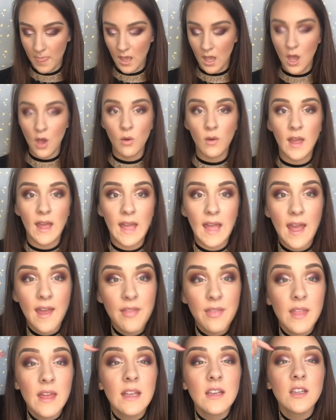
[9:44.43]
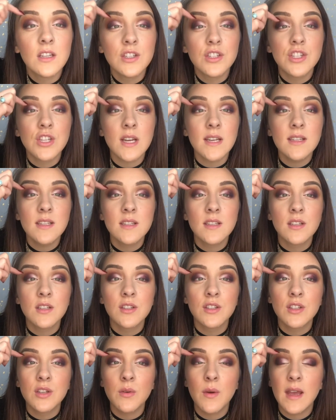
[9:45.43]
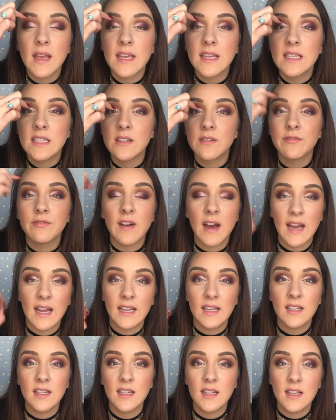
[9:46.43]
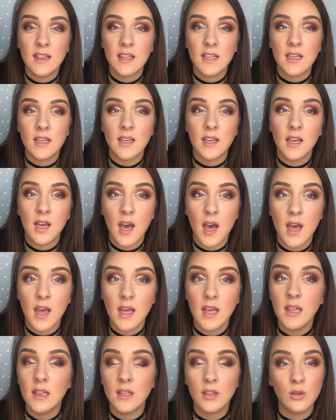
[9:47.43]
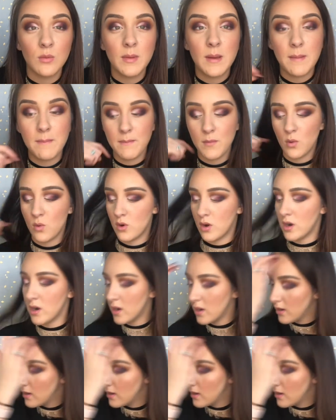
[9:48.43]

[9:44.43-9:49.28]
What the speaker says: Okay, and then just so I can define the cut a little bit more,